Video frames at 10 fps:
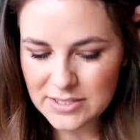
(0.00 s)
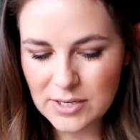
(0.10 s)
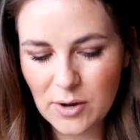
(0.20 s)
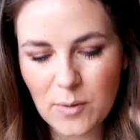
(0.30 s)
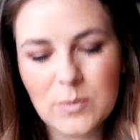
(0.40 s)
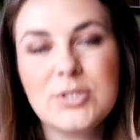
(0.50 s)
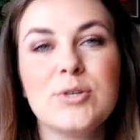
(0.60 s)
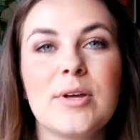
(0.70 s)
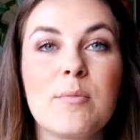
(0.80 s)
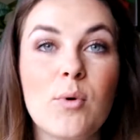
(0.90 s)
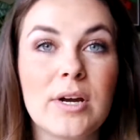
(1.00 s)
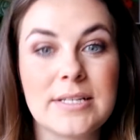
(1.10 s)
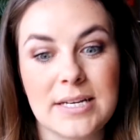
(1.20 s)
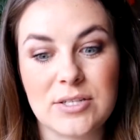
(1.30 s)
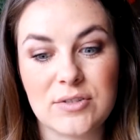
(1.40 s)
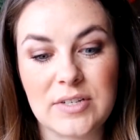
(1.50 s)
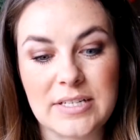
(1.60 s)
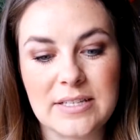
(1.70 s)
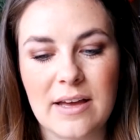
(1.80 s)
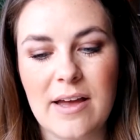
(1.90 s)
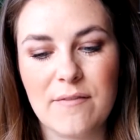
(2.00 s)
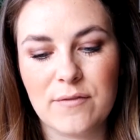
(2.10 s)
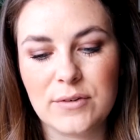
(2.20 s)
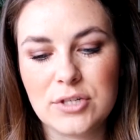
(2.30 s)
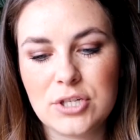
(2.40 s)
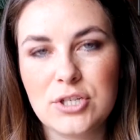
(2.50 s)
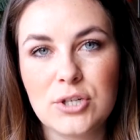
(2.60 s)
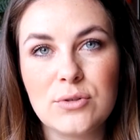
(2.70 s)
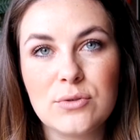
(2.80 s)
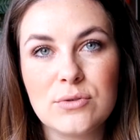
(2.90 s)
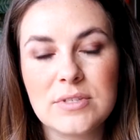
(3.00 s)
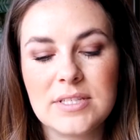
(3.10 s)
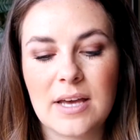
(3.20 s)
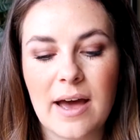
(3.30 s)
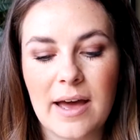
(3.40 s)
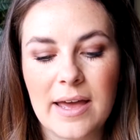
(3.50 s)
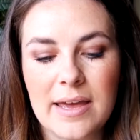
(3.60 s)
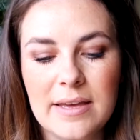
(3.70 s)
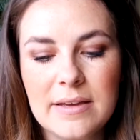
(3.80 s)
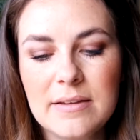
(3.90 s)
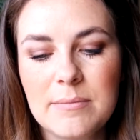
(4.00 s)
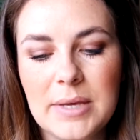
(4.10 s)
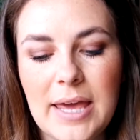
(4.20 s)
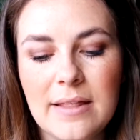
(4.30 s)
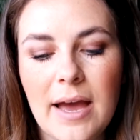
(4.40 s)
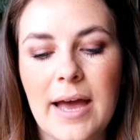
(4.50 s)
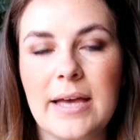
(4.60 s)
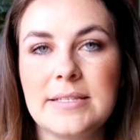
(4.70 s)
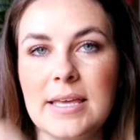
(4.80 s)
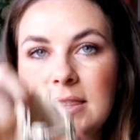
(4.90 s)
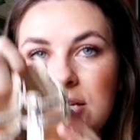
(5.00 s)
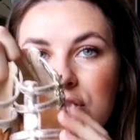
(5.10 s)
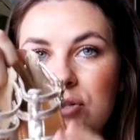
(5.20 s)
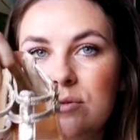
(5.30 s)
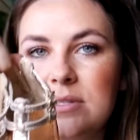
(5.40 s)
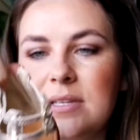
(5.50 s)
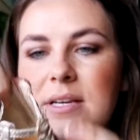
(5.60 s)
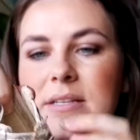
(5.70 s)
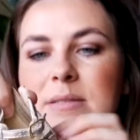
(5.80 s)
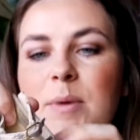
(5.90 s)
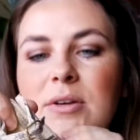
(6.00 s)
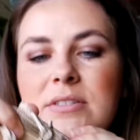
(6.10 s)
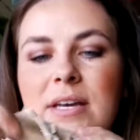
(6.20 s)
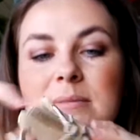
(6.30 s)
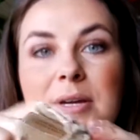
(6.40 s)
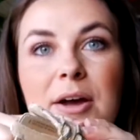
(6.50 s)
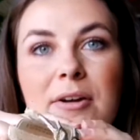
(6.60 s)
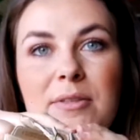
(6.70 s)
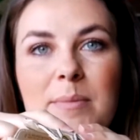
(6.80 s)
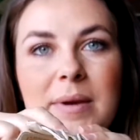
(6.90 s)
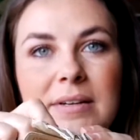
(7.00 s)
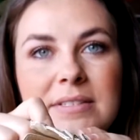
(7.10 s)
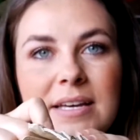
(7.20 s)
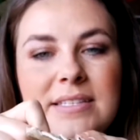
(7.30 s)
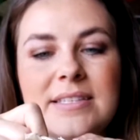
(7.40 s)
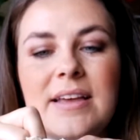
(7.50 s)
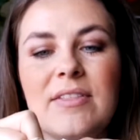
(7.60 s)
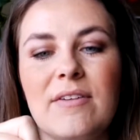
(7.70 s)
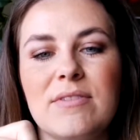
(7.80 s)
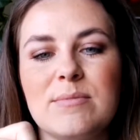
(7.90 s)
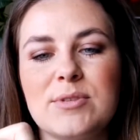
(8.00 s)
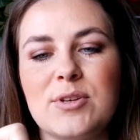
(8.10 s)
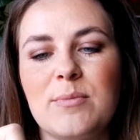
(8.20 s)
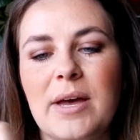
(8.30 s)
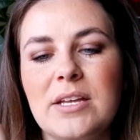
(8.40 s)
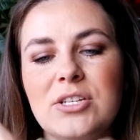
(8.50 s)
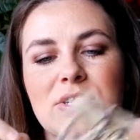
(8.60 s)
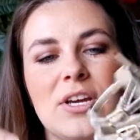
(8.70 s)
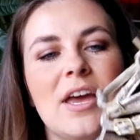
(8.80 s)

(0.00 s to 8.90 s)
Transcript: So we'll do like more accessories. For shoes, Michaela has these shoes in a smaller size, but I got her the bigger size because I love them so much.